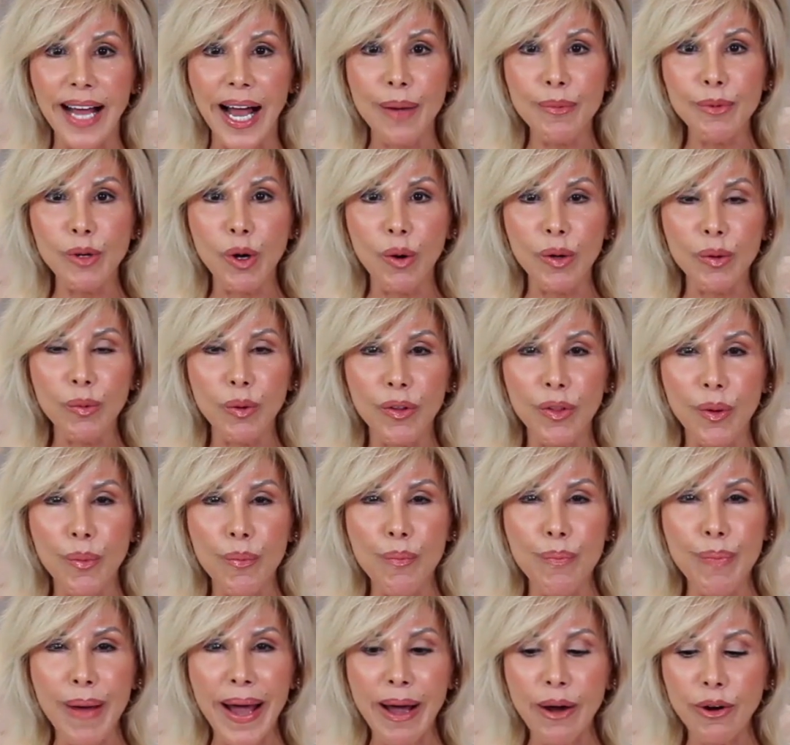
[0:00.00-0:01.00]
I'm going with
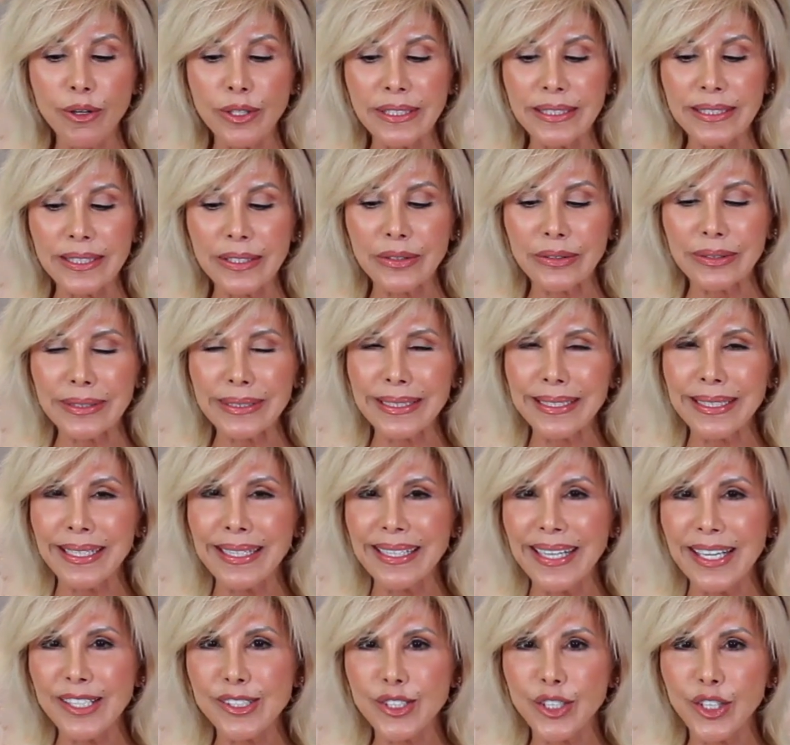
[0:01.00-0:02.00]
about a little
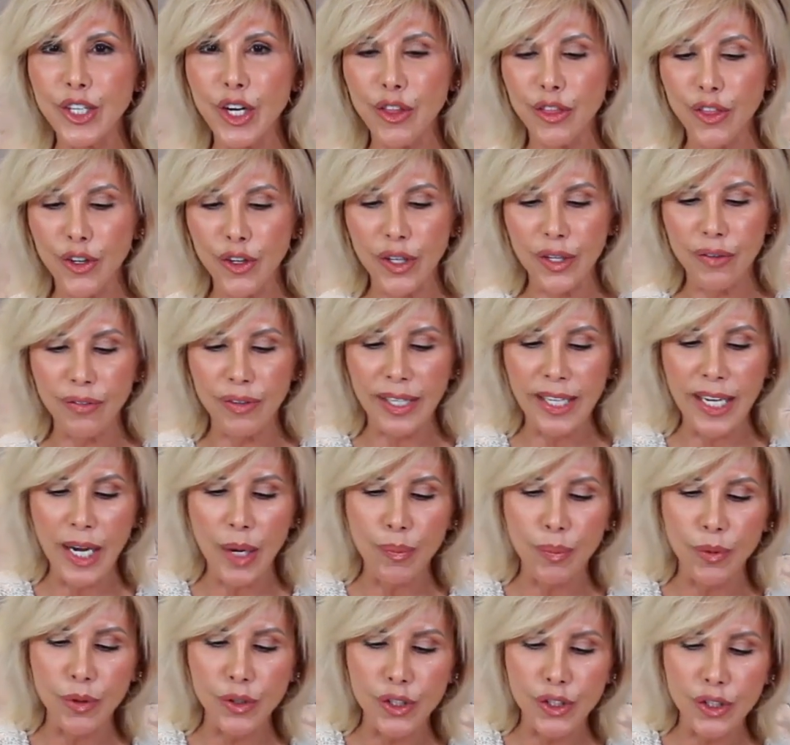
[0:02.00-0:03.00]
less than a third of a cup we'll